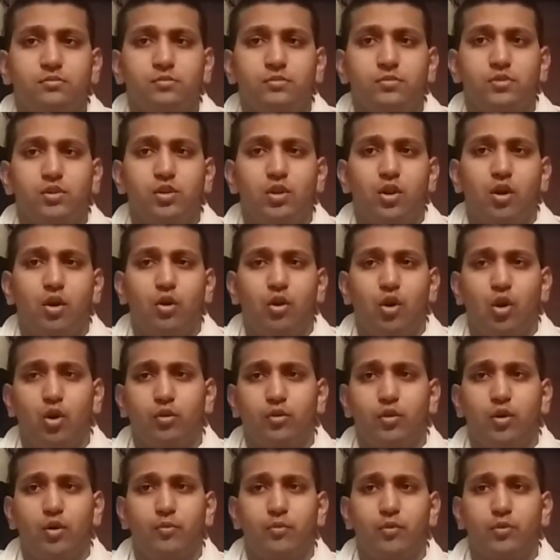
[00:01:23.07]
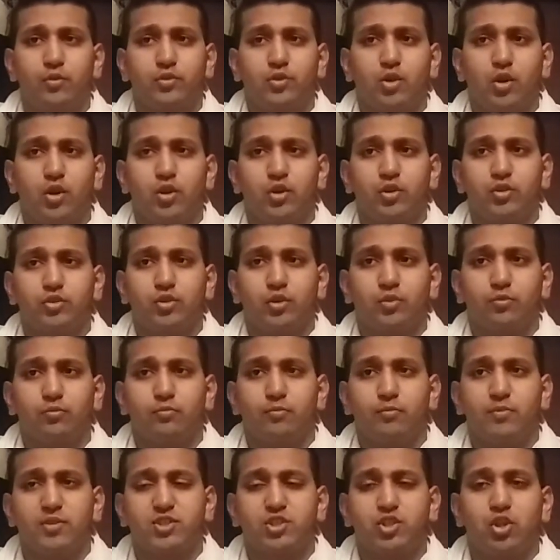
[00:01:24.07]
You know,
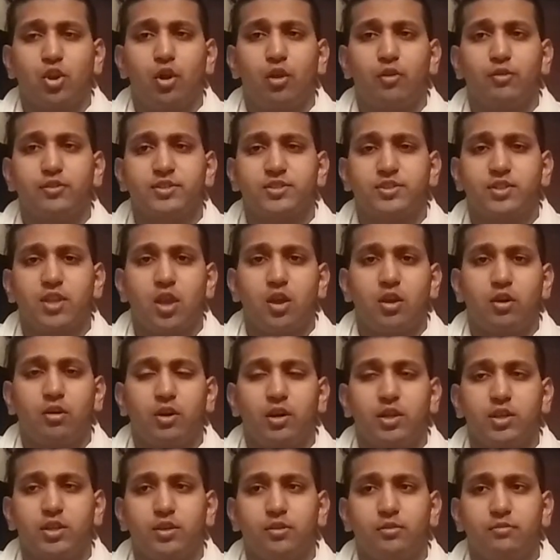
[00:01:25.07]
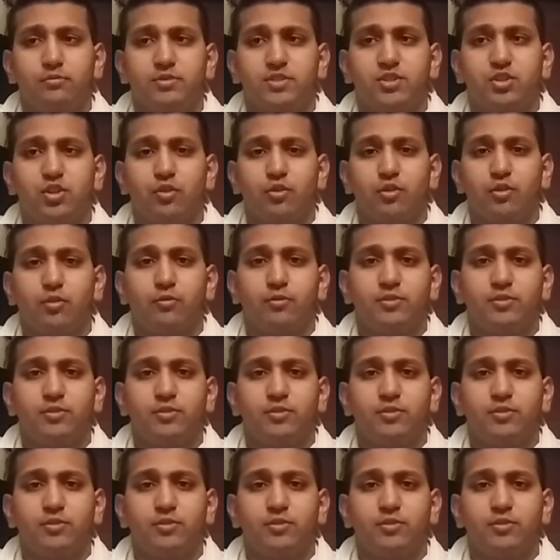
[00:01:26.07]
Mysterio